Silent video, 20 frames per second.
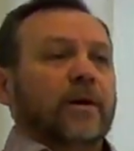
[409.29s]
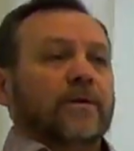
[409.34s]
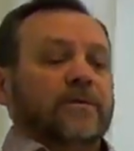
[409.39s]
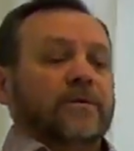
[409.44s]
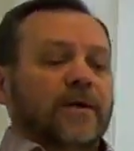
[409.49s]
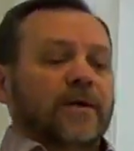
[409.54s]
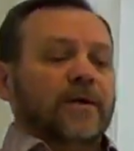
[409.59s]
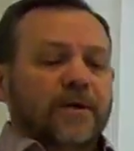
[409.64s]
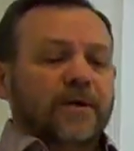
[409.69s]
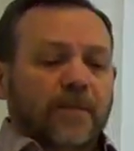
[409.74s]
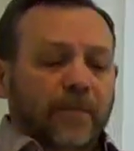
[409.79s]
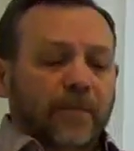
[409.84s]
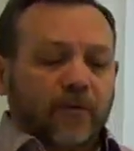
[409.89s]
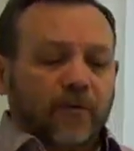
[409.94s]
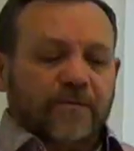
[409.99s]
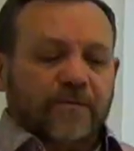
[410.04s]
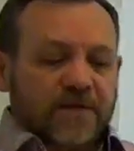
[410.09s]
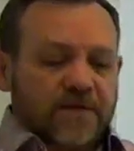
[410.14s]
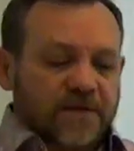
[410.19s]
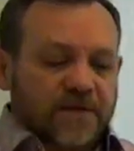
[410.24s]
the number
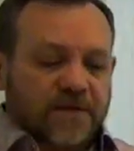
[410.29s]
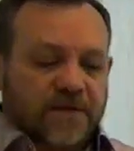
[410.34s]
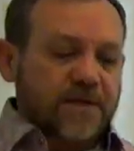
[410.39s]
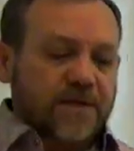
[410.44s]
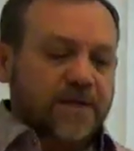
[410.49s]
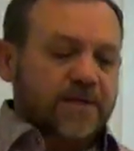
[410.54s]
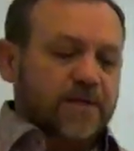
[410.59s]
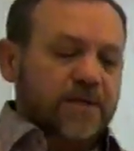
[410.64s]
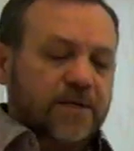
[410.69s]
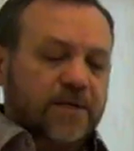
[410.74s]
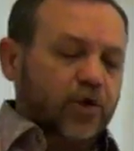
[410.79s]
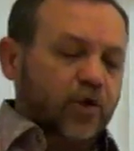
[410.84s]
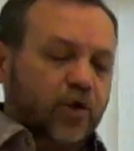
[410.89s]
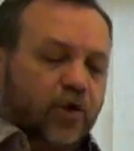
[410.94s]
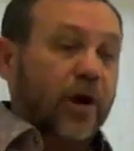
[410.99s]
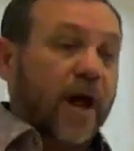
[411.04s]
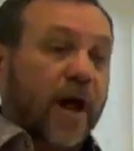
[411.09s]
of descendants that you're going to